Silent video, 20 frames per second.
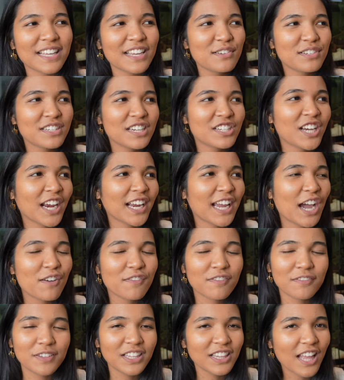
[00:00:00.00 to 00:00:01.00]
I used to check
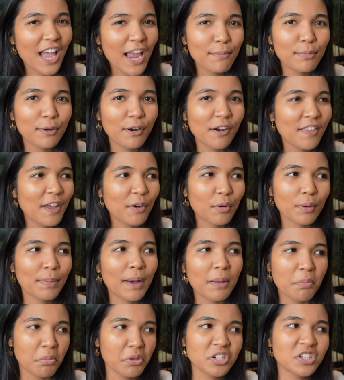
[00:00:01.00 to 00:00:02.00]
out from the library that were
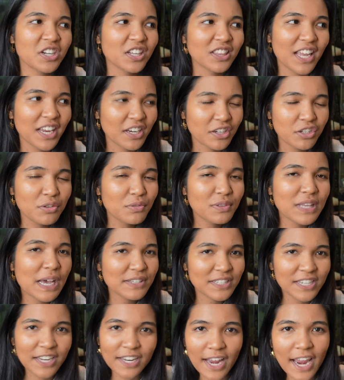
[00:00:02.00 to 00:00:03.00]
published in like
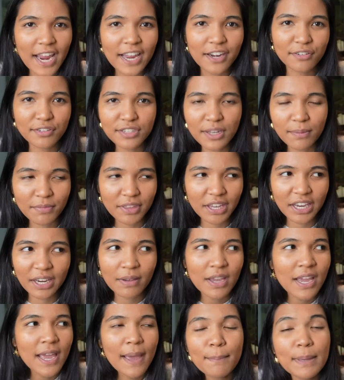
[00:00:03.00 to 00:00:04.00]
2008 or
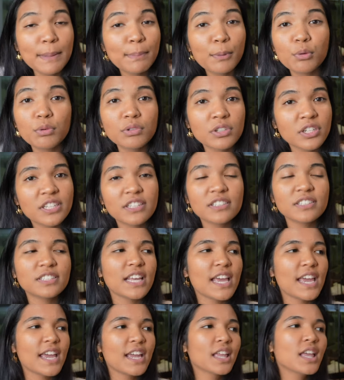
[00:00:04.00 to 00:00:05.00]
something, people were still
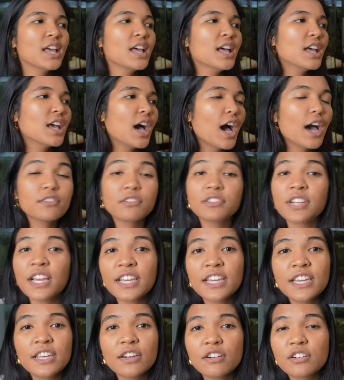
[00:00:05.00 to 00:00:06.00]
saying
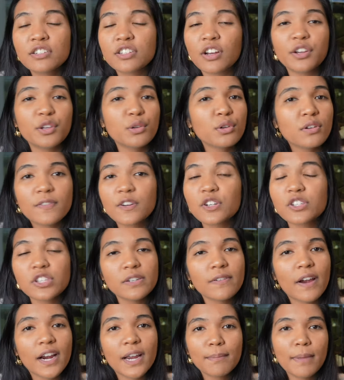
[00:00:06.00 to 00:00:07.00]
undertank heaters are
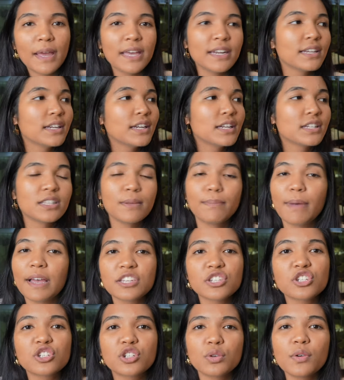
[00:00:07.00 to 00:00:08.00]
universally recommended. It's the
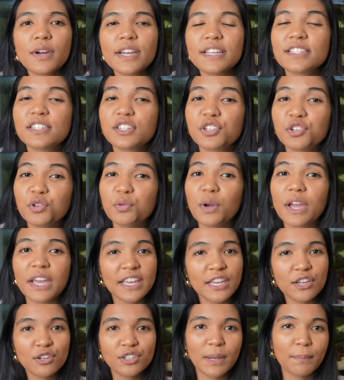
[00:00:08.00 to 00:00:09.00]
best choice to
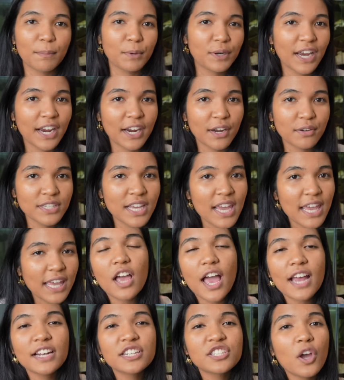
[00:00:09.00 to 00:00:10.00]
heat your leopard gecko
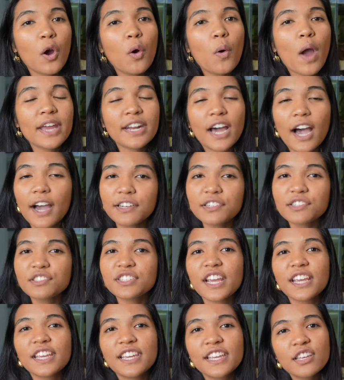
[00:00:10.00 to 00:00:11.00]
tank. And so an
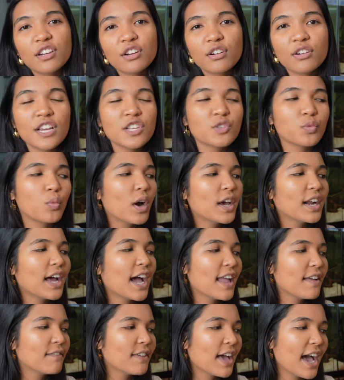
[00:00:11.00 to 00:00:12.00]
undertank heater is what
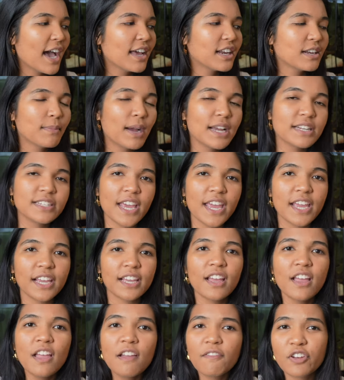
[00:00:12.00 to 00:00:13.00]
I have had in my
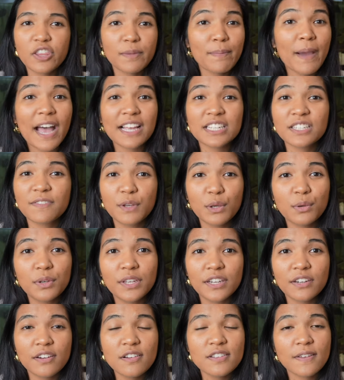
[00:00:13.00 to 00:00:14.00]
tank for the past few
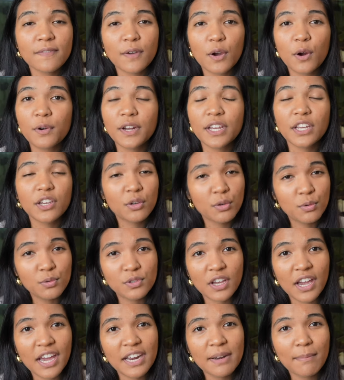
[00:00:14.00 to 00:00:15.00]
years of owning
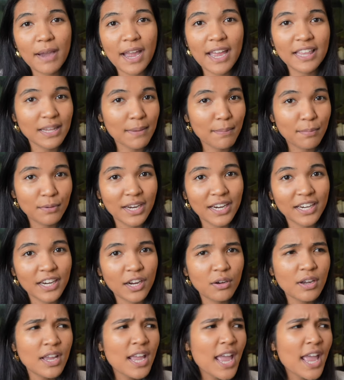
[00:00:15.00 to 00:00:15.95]
Kuzan, my leopard gecko,